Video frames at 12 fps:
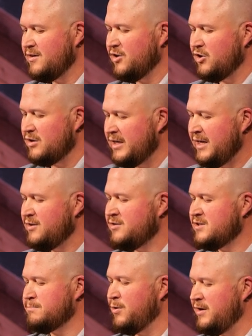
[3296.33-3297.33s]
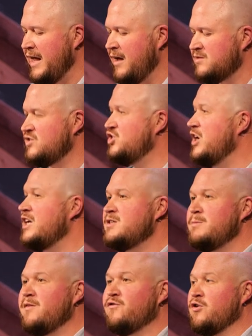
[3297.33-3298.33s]
Her leaders pronounced
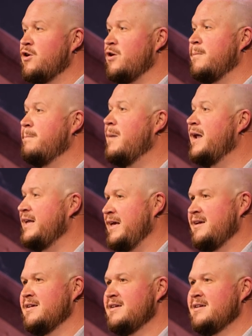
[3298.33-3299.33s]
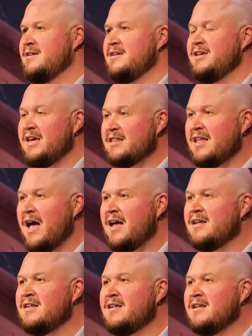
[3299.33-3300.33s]
judgment for money. You get
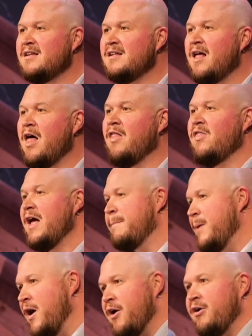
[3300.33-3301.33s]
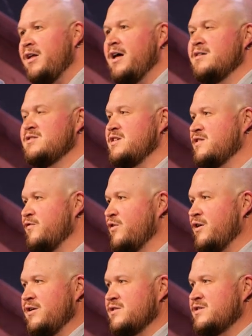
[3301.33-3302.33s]
that? That parallels this
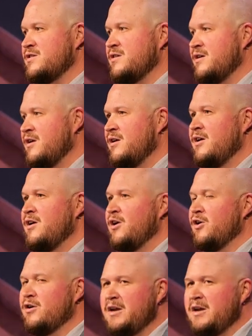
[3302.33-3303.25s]
verse. Her